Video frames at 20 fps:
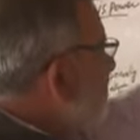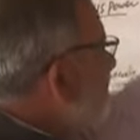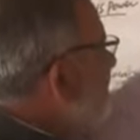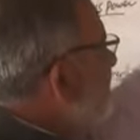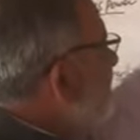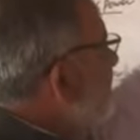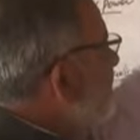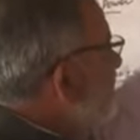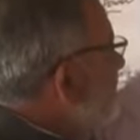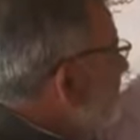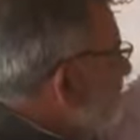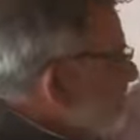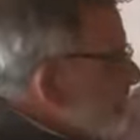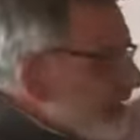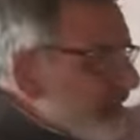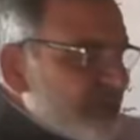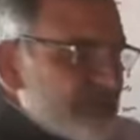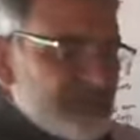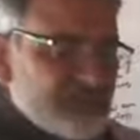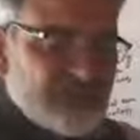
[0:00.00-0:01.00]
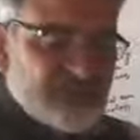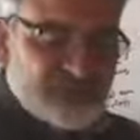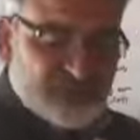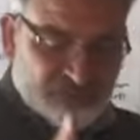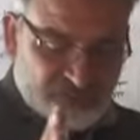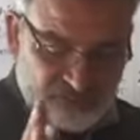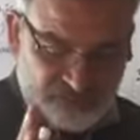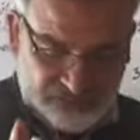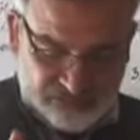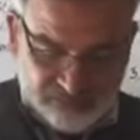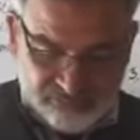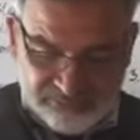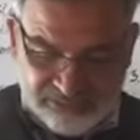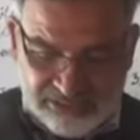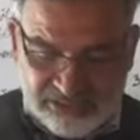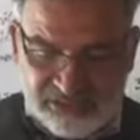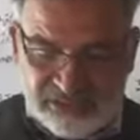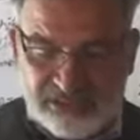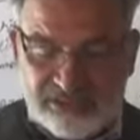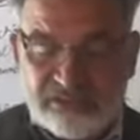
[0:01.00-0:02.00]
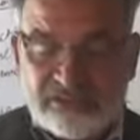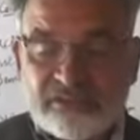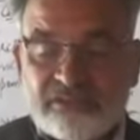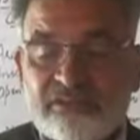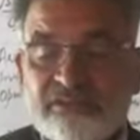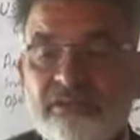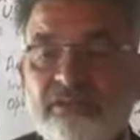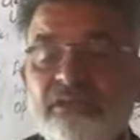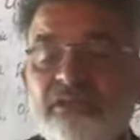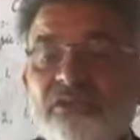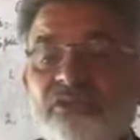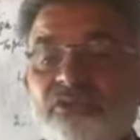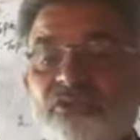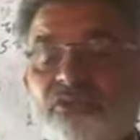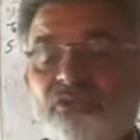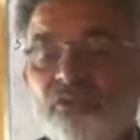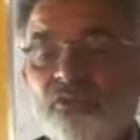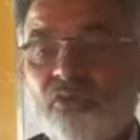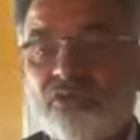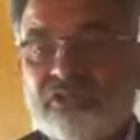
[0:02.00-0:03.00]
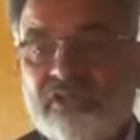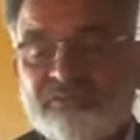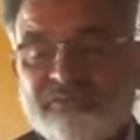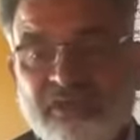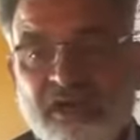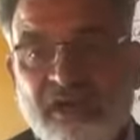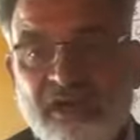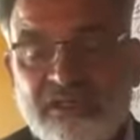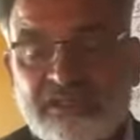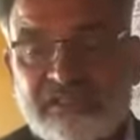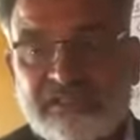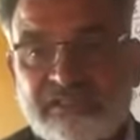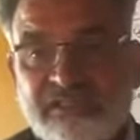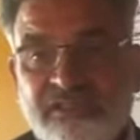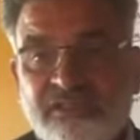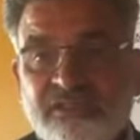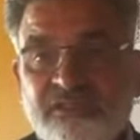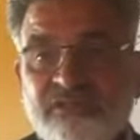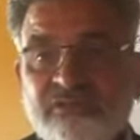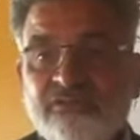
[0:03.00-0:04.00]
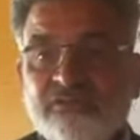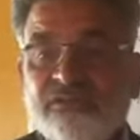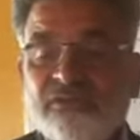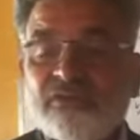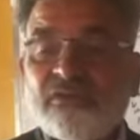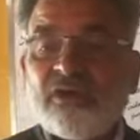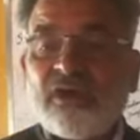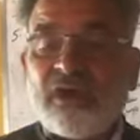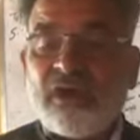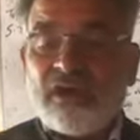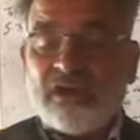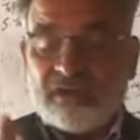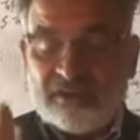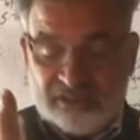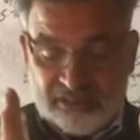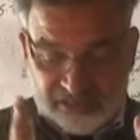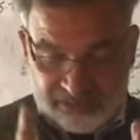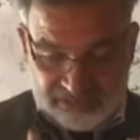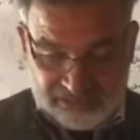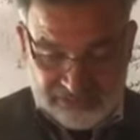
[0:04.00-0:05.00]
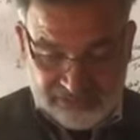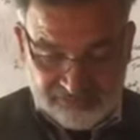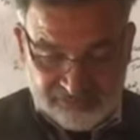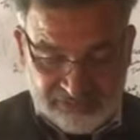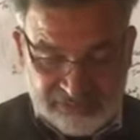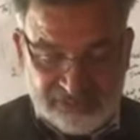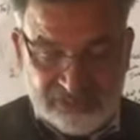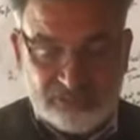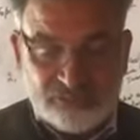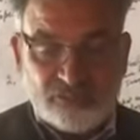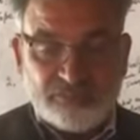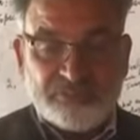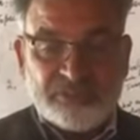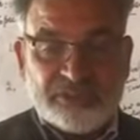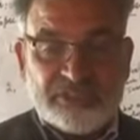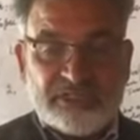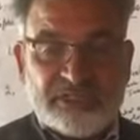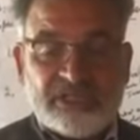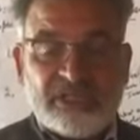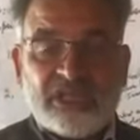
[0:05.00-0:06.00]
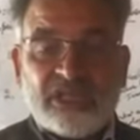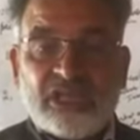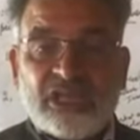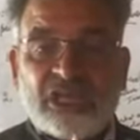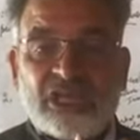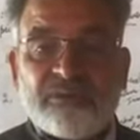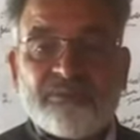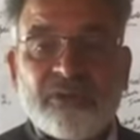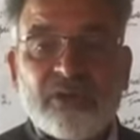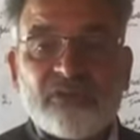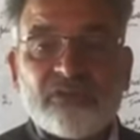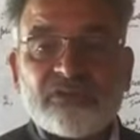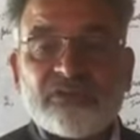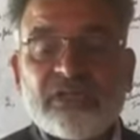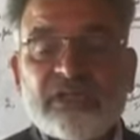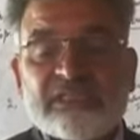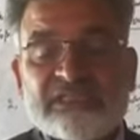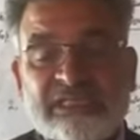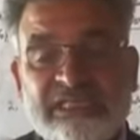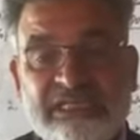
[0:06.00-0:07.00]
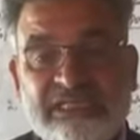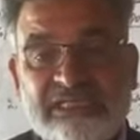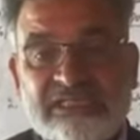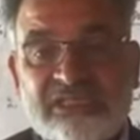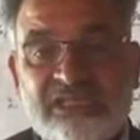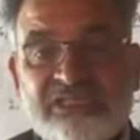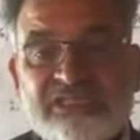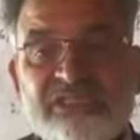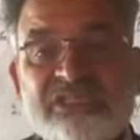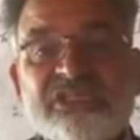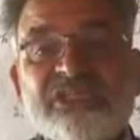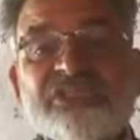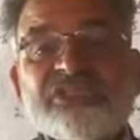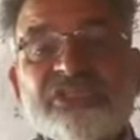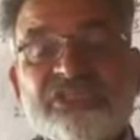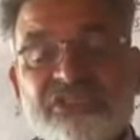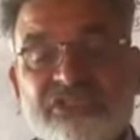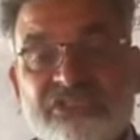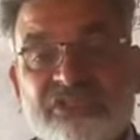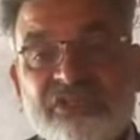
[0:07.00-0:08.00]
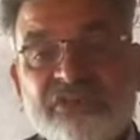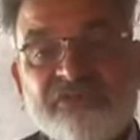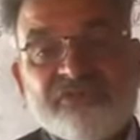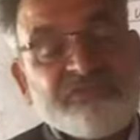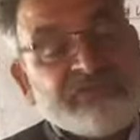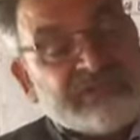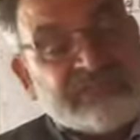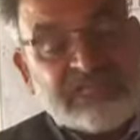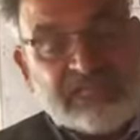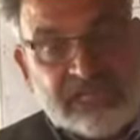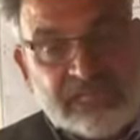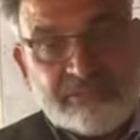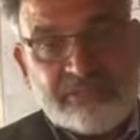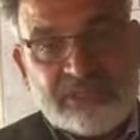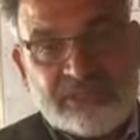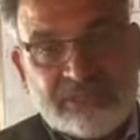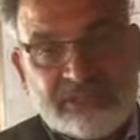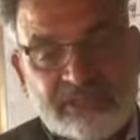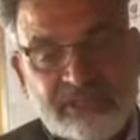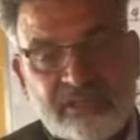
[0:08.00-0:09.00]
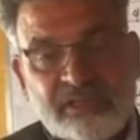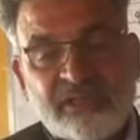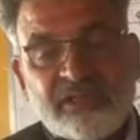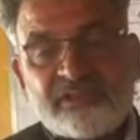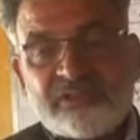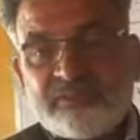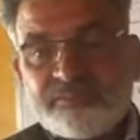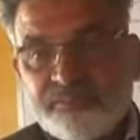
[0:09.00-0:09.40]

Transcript: there are so many schools of thoughts who are giving their opinion about the India's relations with the America. The